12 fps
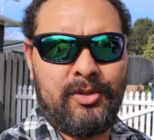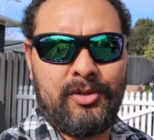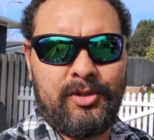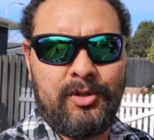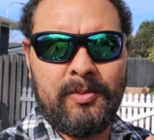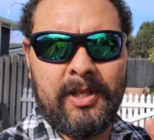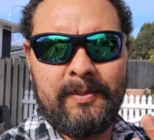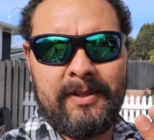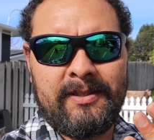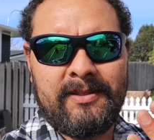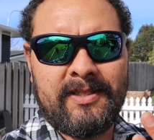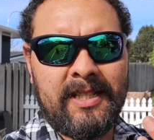You might be
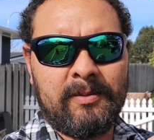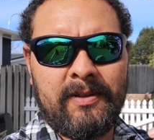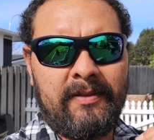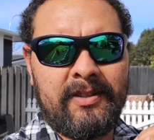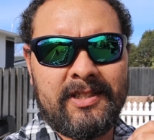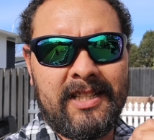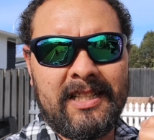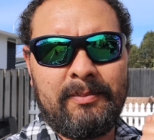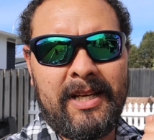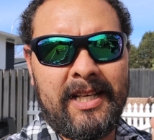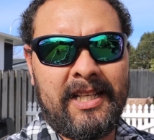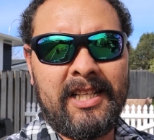stuck with having to take a
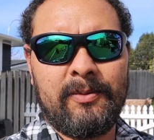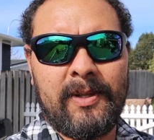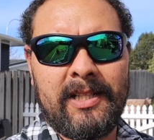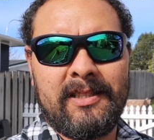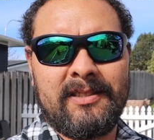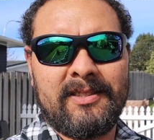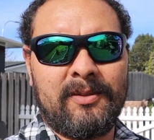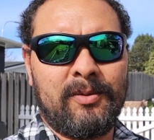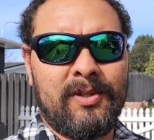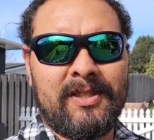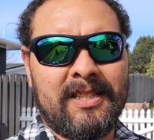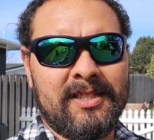bag anyway, so
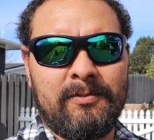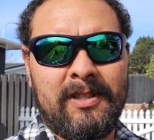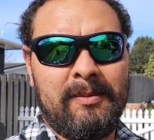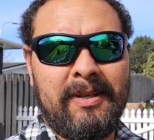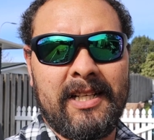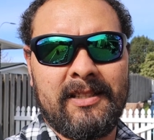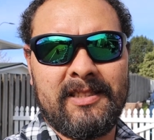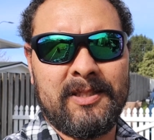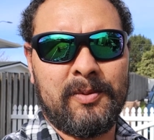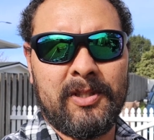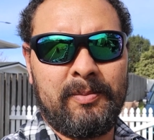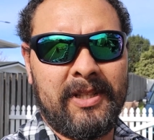it doesn't really matter. Just
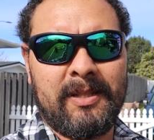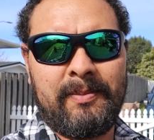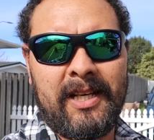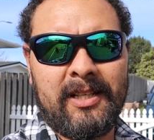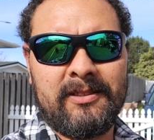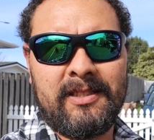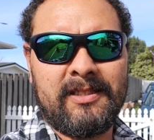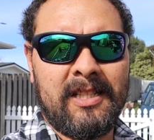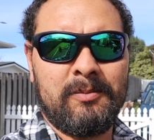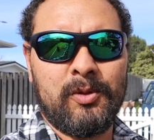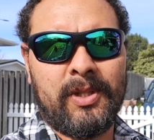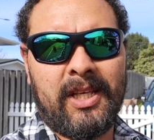put a bigger bag on there, take
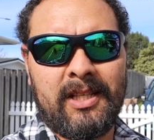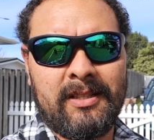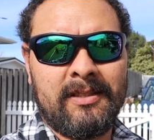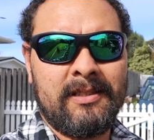more gear.